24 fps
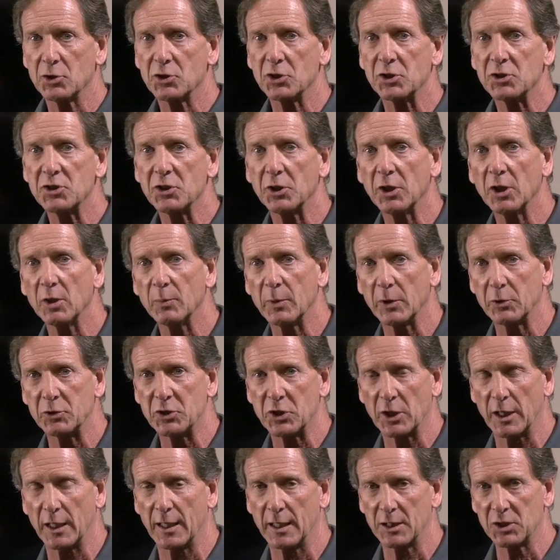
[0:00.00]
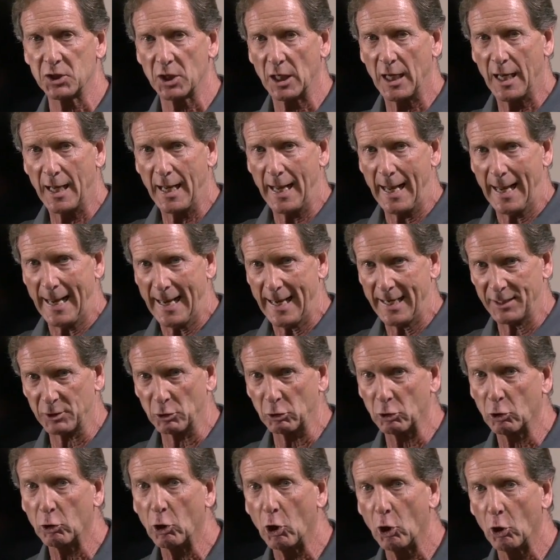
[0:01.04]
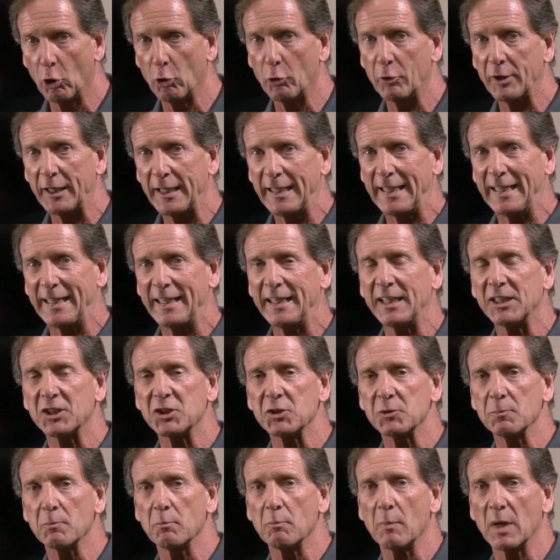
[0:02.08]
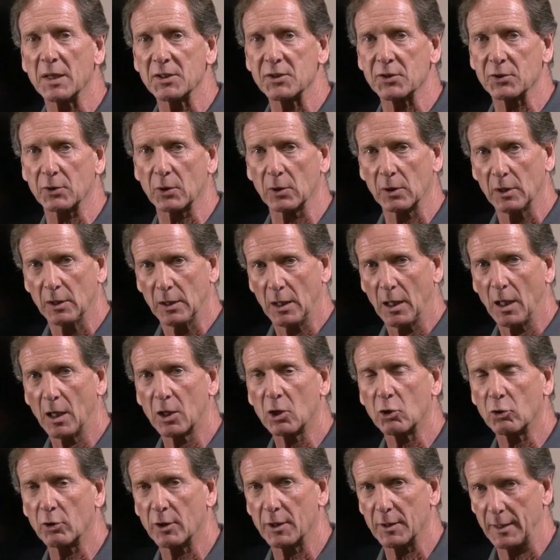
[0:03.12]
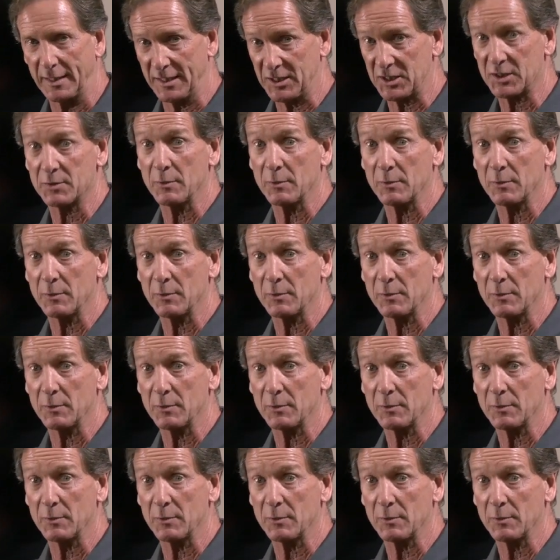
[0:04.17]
to turbocharge and load each muscle across